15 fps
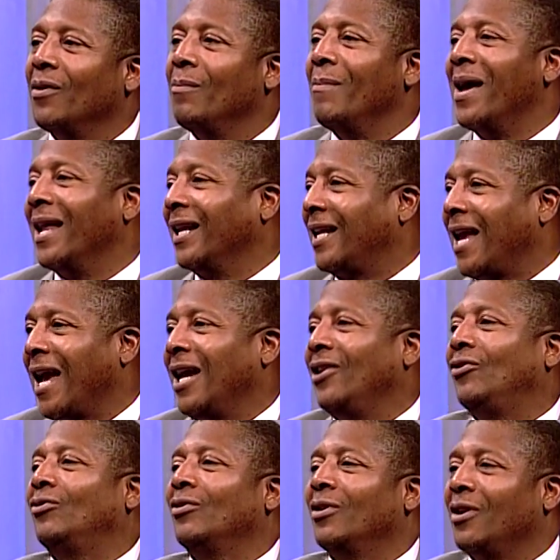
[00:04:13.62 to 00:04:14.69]
and
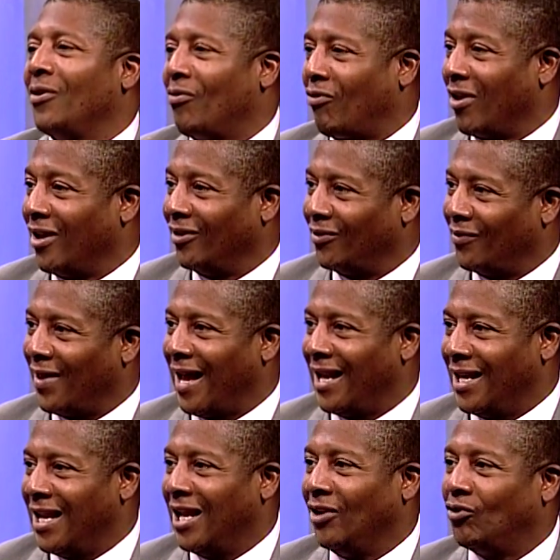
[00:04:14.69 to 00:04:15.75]
medication and things of
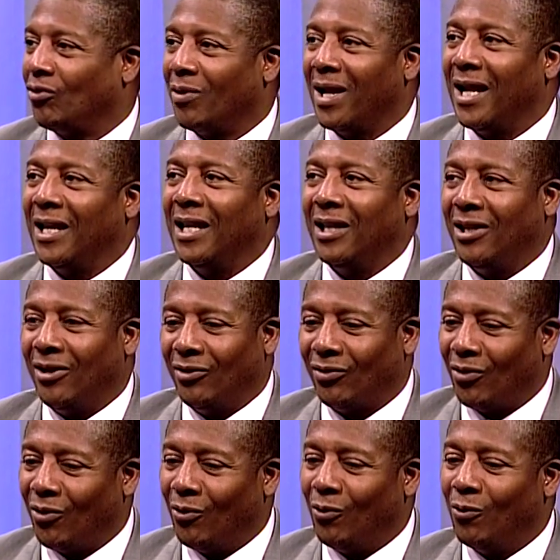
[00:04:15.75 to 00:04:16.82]
that nature in it. There's
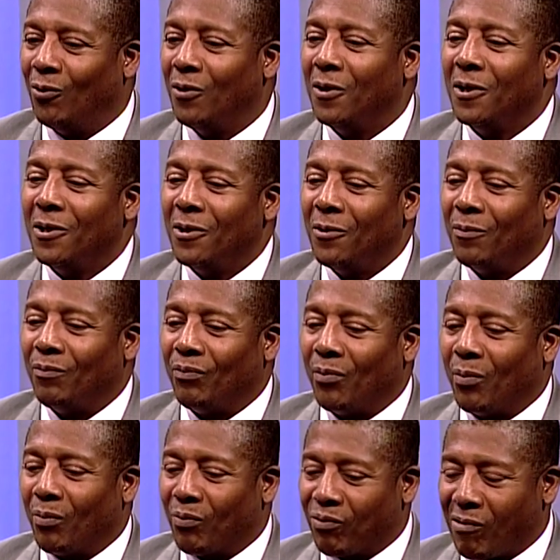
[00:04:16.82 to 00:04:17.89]
a whole
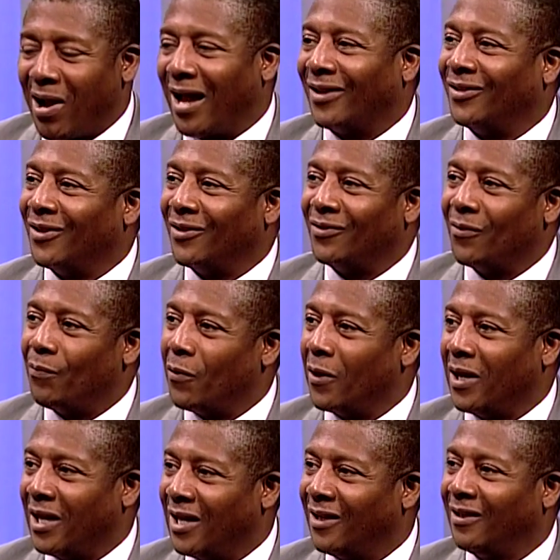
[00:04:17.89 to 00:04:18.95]
process of
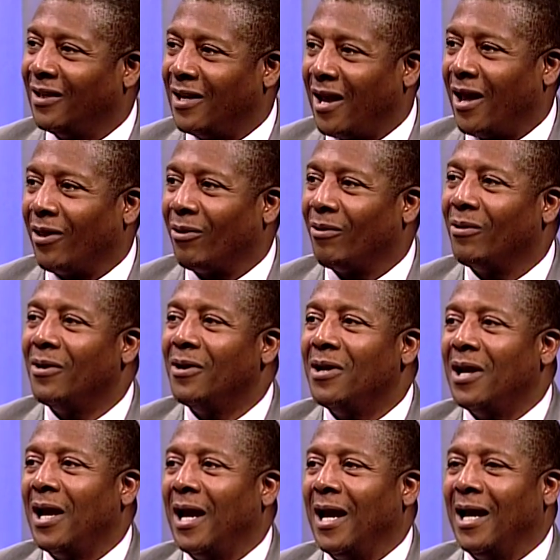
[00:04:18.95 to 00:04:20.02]
putting it together,
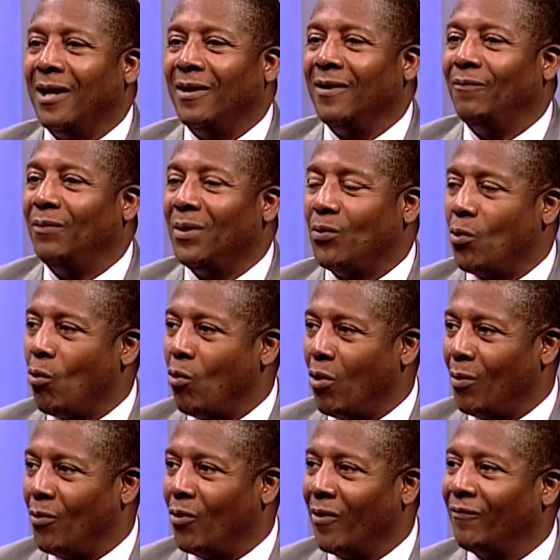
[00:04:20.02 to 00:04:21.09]
and if people
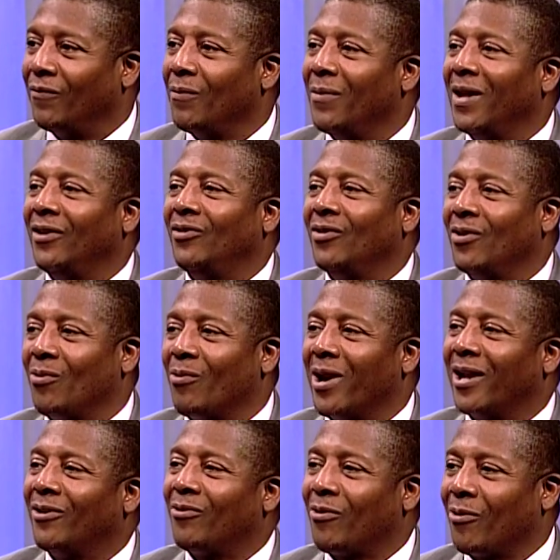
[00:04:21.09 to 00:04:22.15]
want more information, the
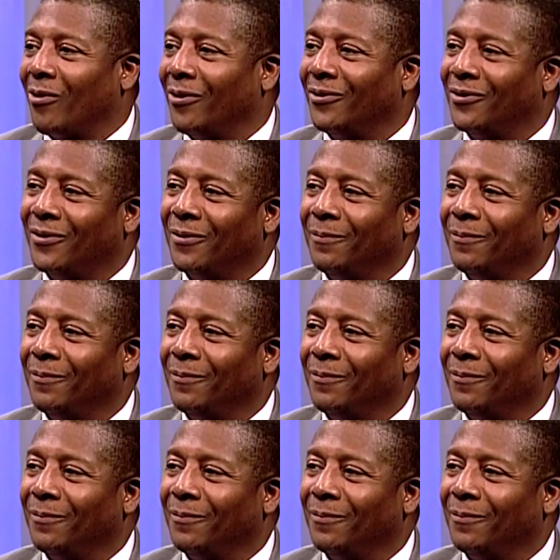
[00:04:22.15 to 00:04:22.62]
Red Cross.